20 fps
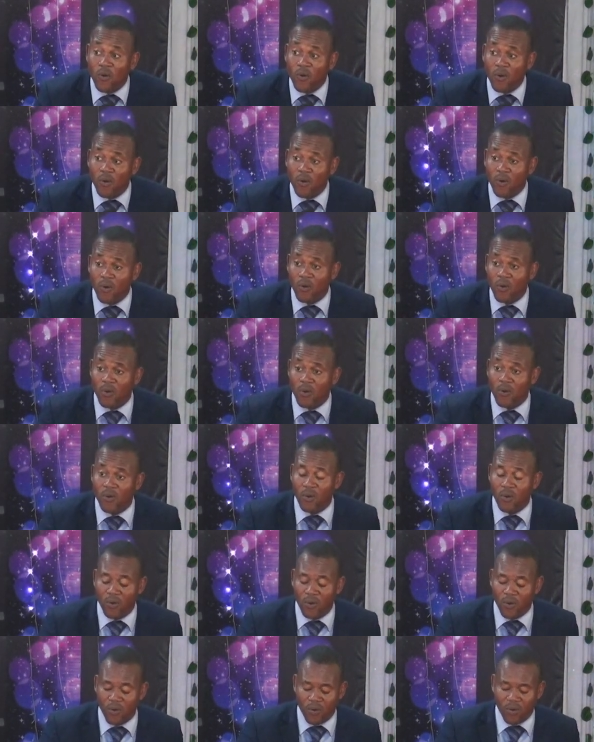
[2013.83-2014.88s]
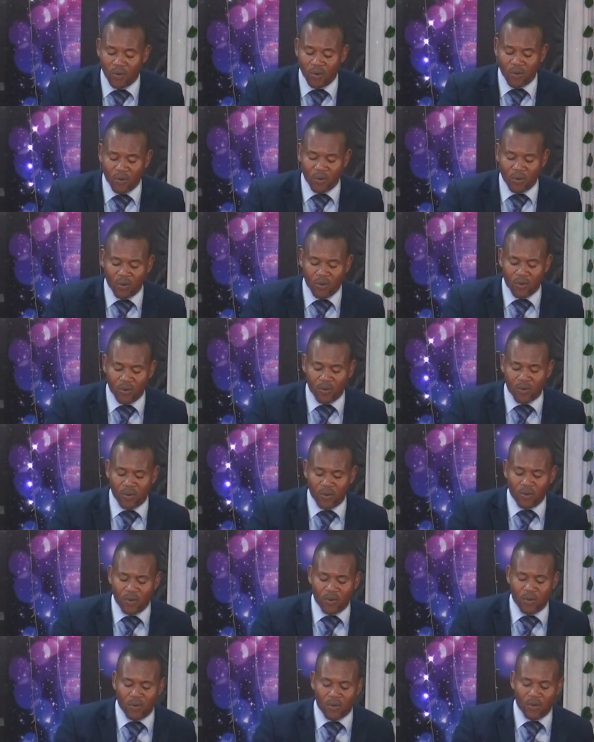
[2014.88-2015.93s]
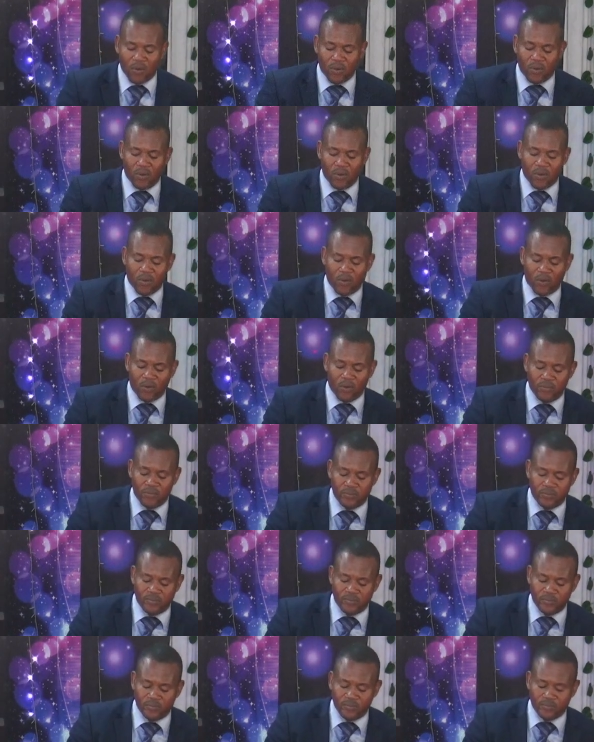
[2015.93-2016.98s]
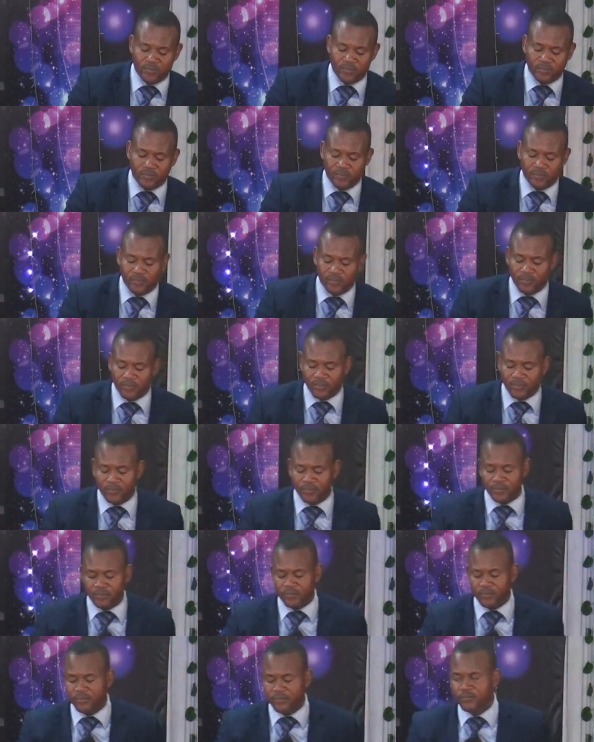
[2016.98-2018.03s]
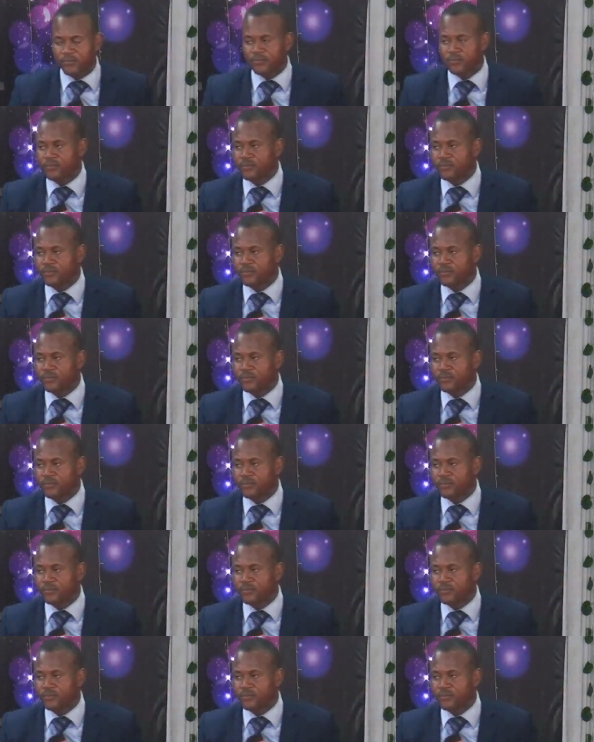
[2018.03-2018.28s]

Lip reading: (silence)